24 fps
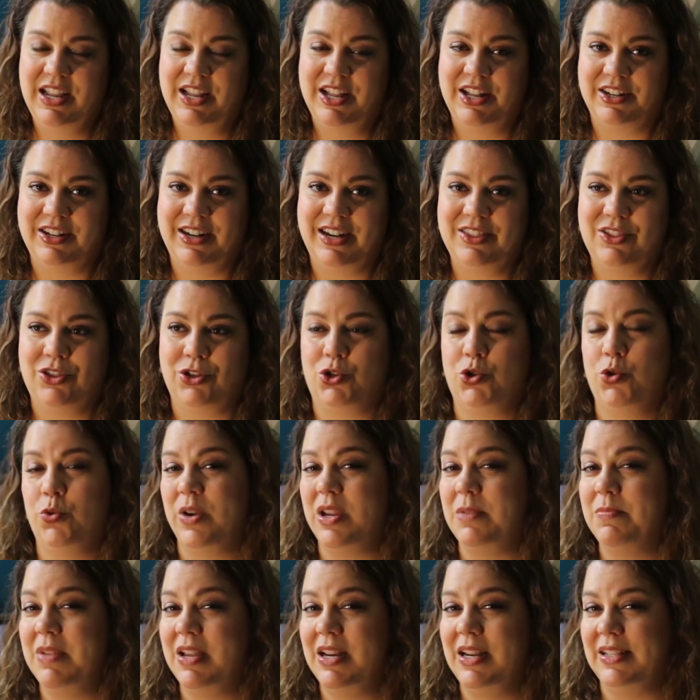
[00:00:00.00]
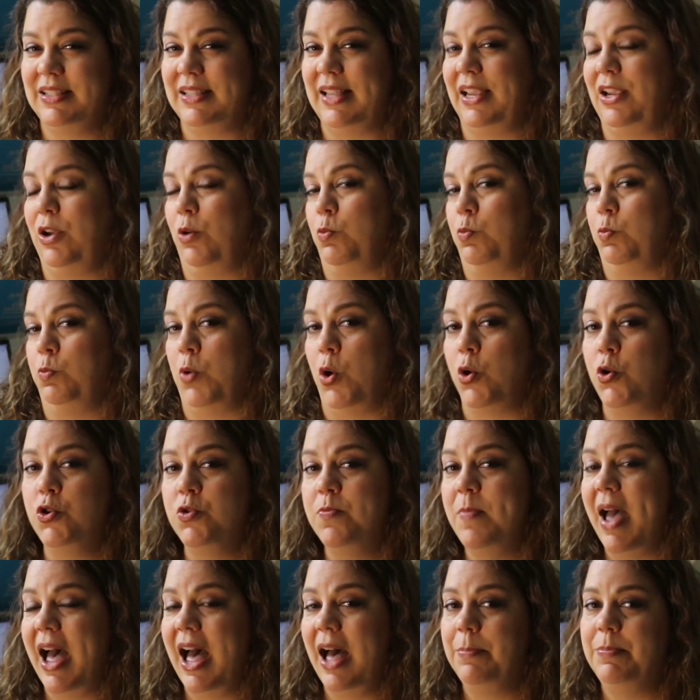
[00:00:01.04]
All right, the treatment is like a
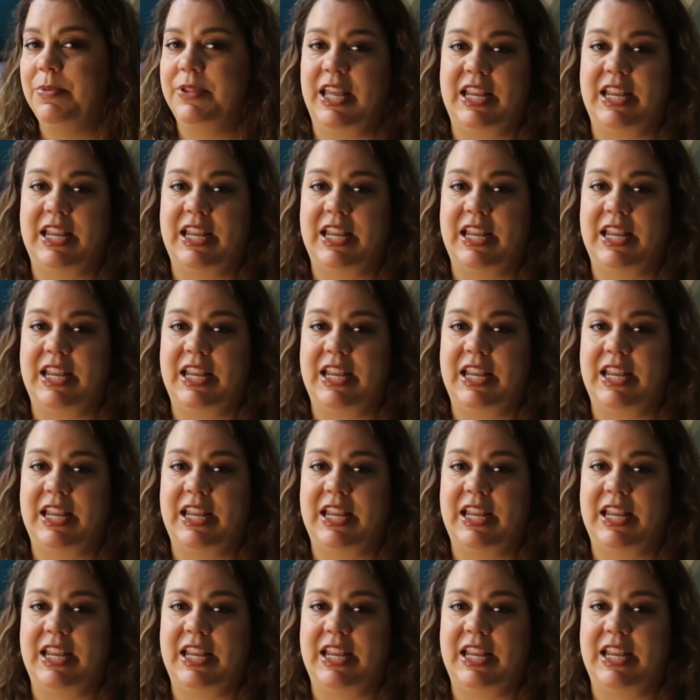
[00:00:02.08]
roadmap,